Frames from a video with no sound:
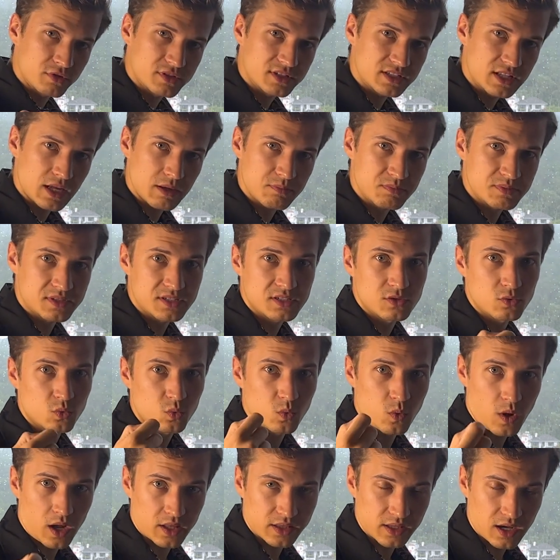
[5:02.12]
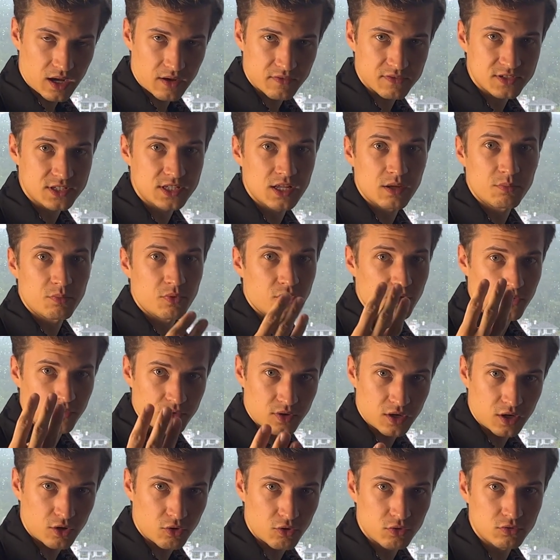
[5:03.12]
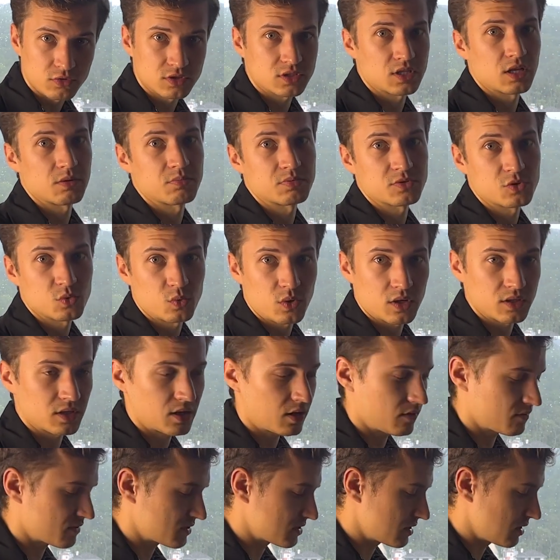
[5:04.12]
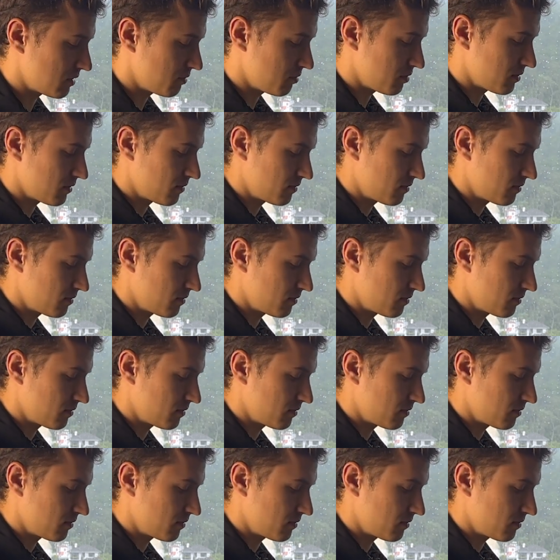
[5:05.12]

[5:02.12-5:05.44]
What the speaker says: steps, 1 half step, 3 whole steps, 1 half step.